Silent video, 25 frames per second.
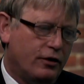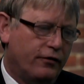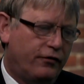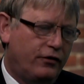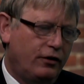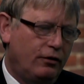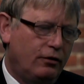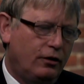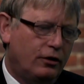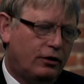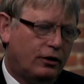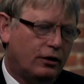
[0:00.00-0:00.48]
If
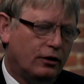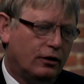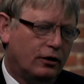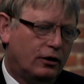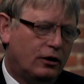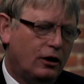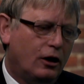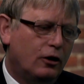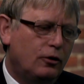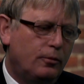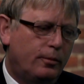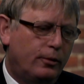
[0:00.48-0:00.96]
you look at
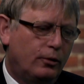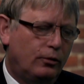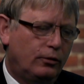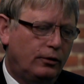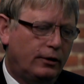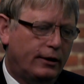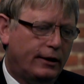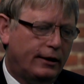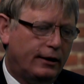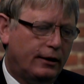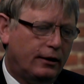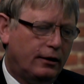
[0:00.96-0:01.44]

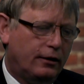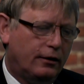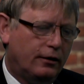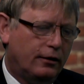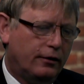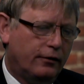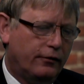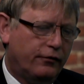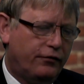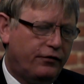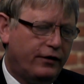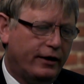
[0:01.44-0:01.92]

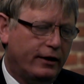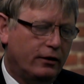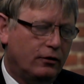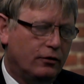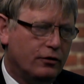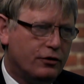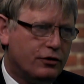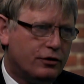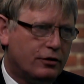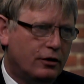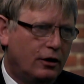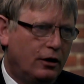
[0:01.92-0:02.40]
global
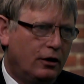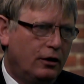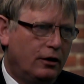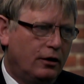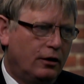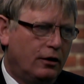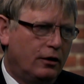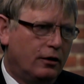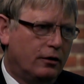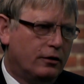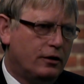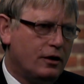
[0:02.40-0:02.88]
fields,
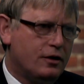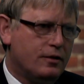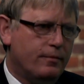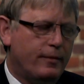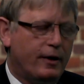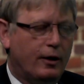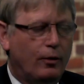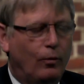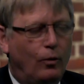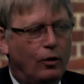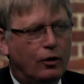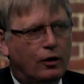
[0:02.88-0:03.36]
doesn't
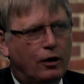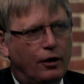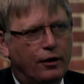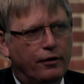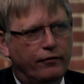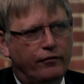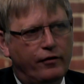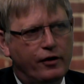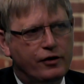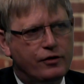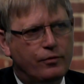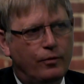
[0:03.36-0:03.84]
matter what kind of
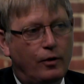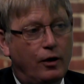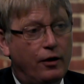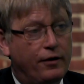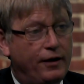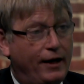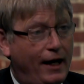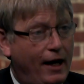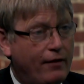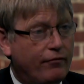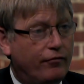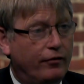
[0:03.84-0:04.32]
reservoir,
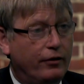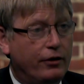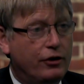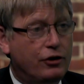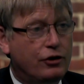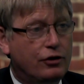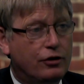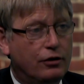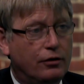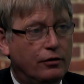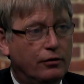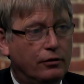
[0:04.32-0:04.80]
the average